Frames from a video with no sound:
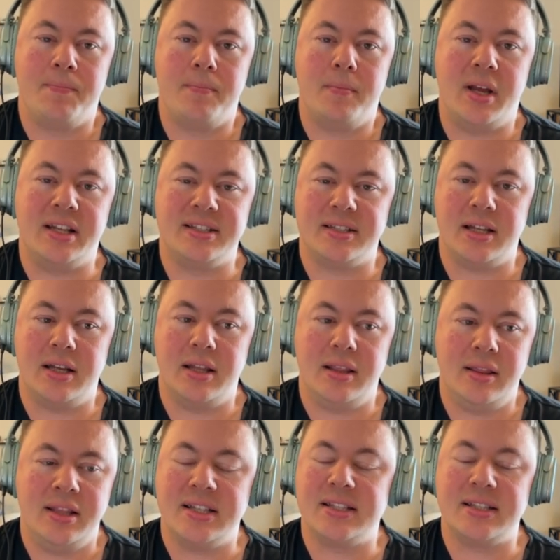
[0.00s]

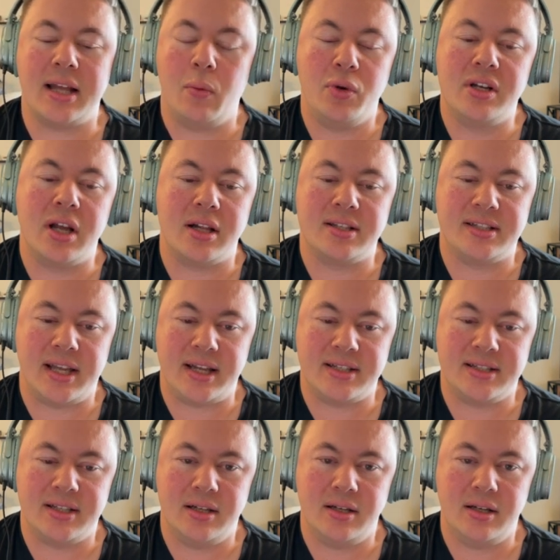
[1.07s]
I would not say
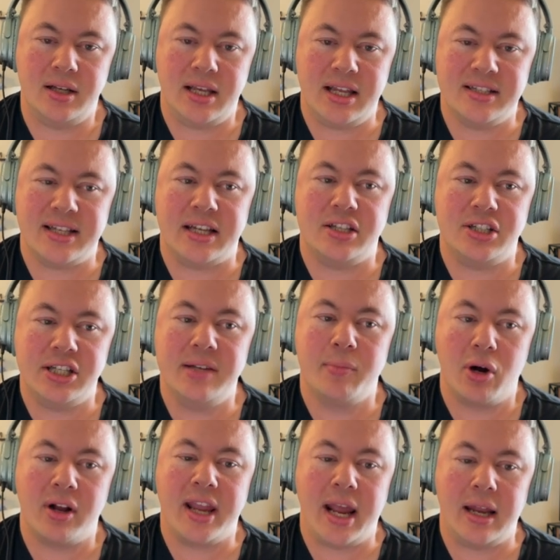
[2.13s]
is a
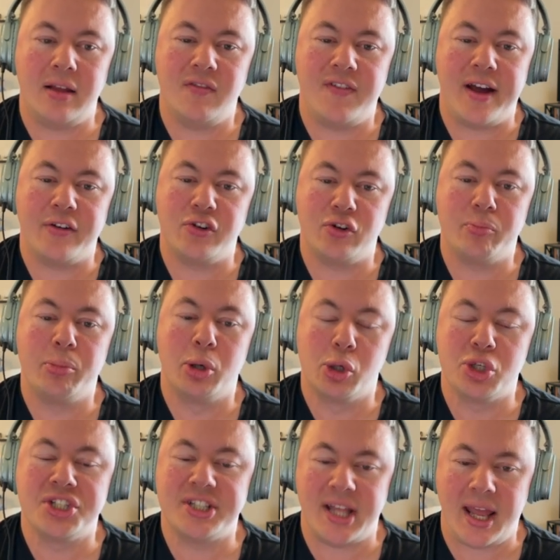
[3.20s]
demarcating factor
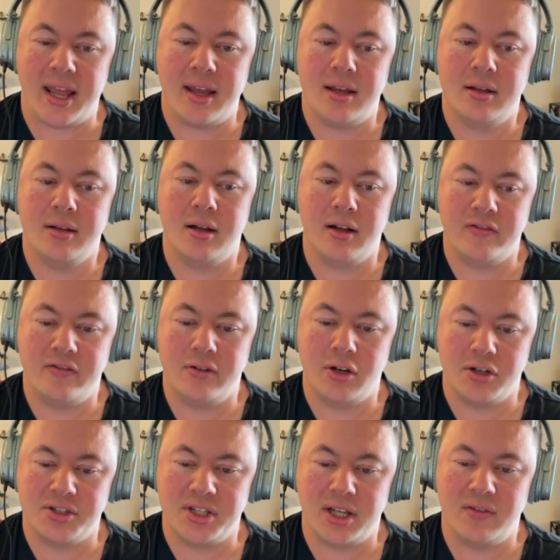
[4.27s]
per se of
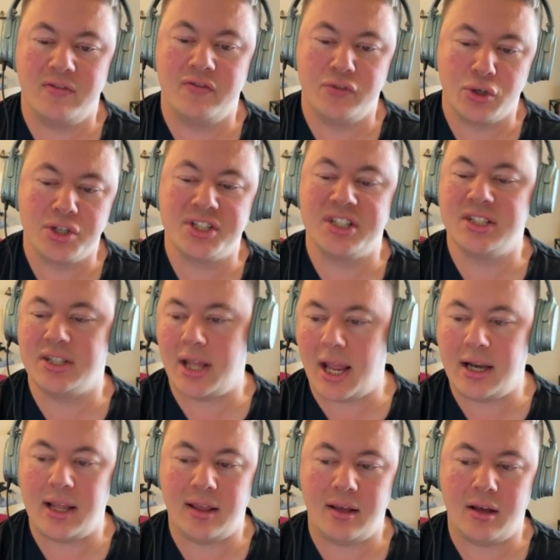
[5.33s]
nursing versus
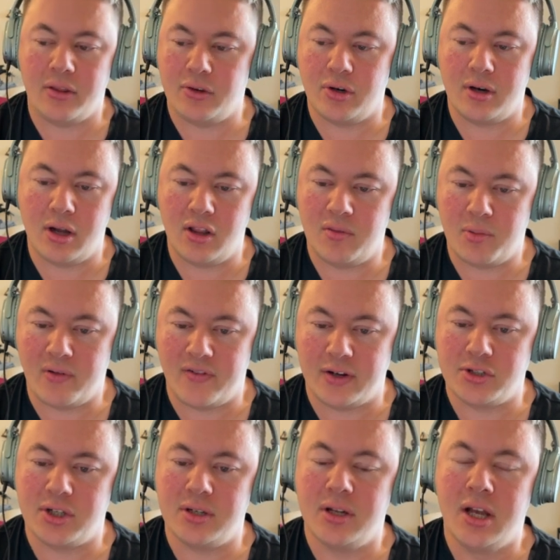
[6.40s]
any other health
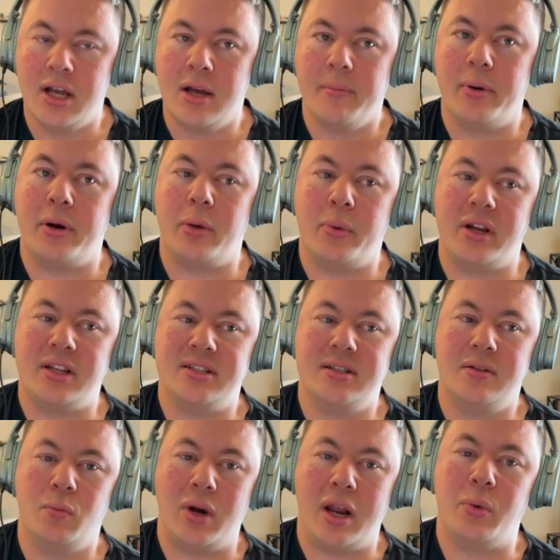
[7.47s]
profession. But
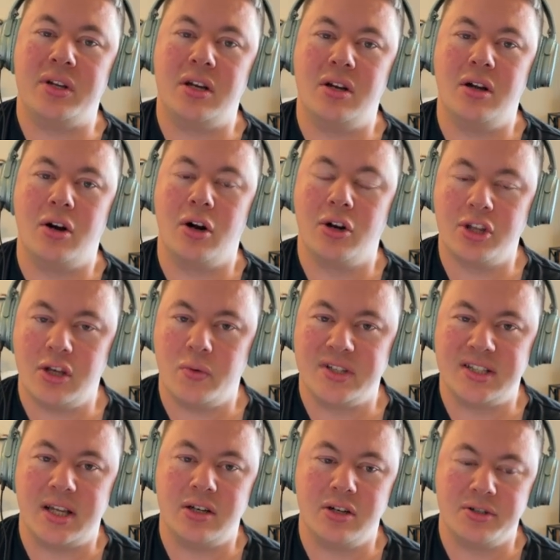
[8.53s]
what I would argue is
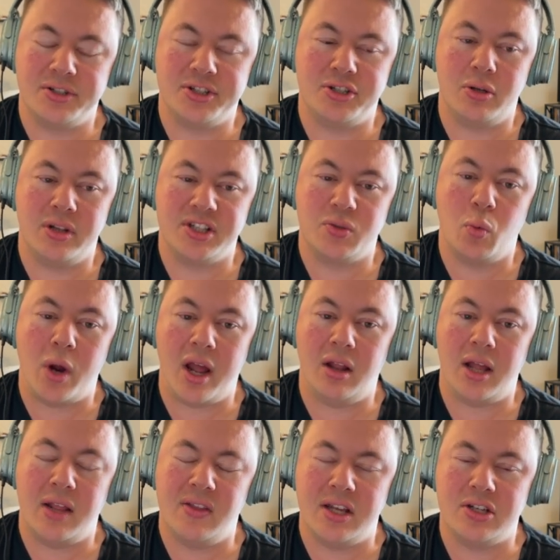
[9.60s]
that nurses do this
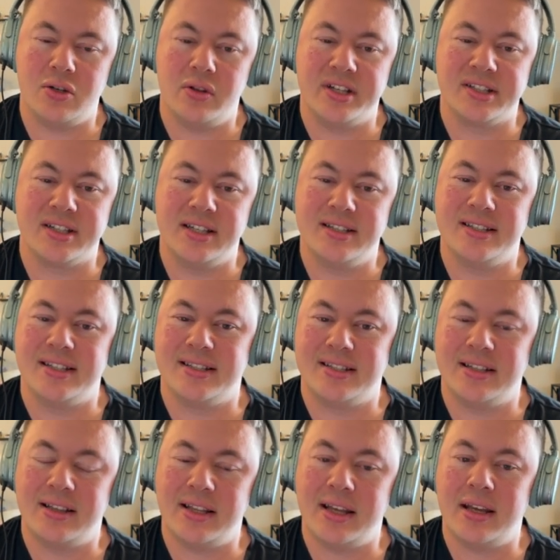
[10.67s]
well and they do this
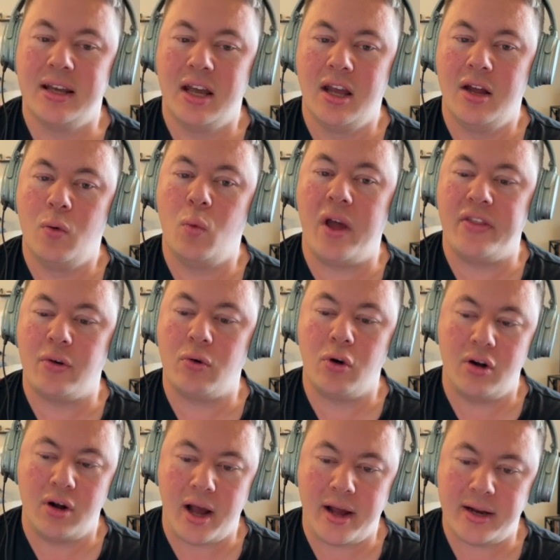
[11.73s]
consistently, whether or
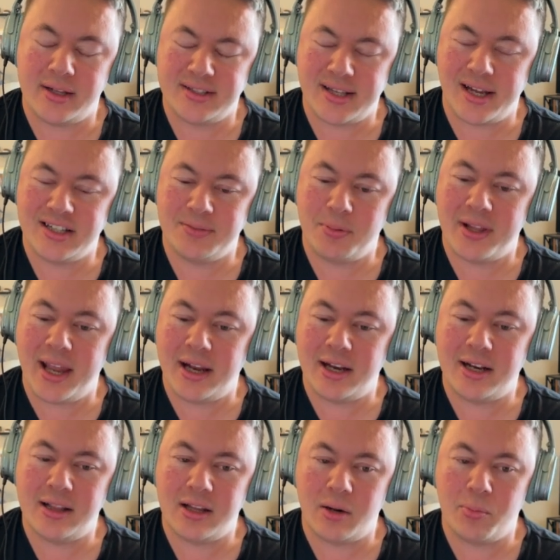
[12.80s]
not it's
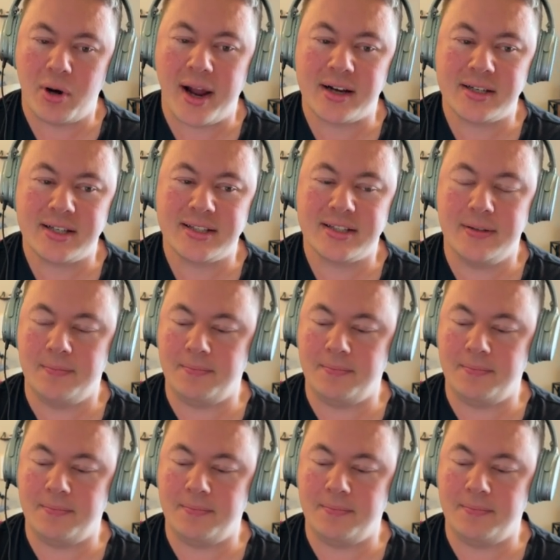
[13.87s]
explicated in their practice.